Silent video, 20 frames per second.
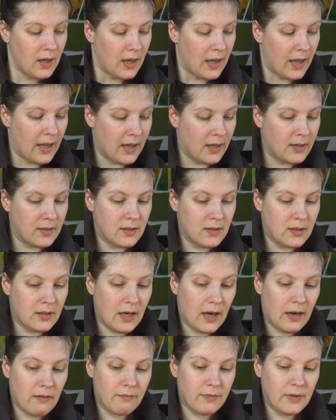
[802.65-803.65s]
And
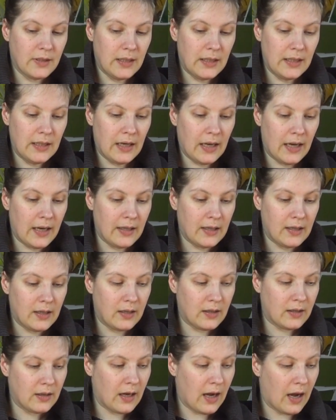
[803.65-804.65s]
I really
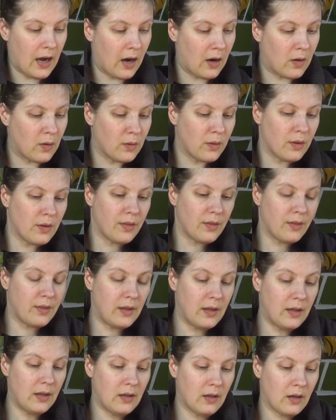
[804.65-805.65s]
like how
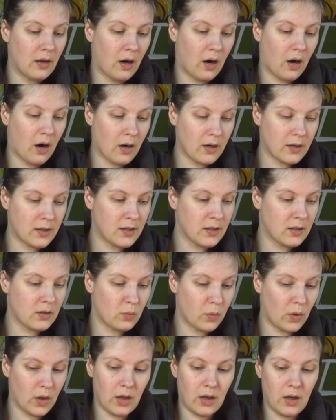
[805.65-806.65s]
the
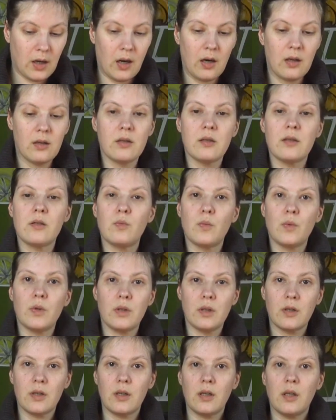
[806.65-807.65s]
artist watercolors
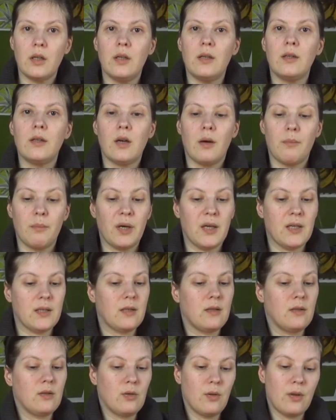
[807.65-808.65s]
work in
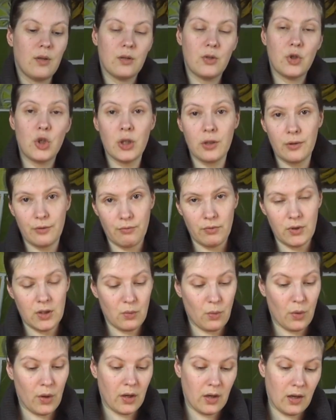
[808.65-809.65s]
comparison to the children's
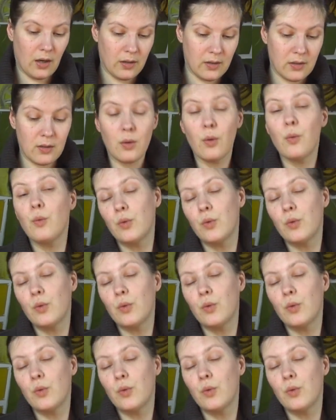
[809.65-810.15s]
watercolors,